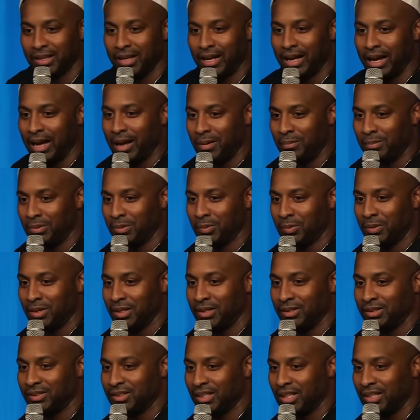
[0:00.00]
I'm the
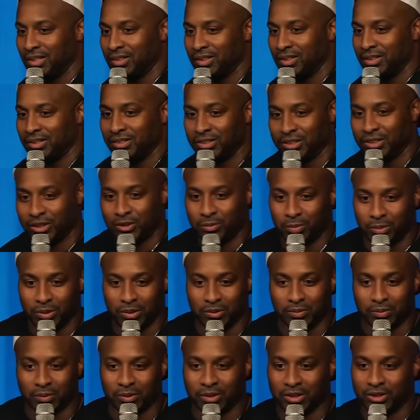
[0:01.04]
one telling her that she's
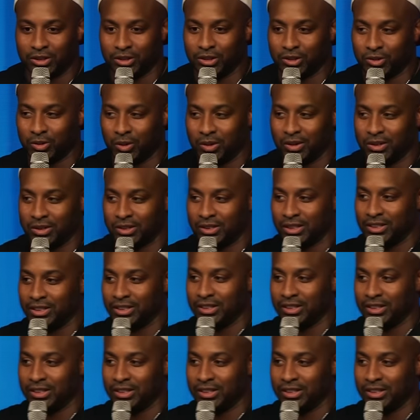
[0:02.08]
beautiful, that she's gorgeous, that she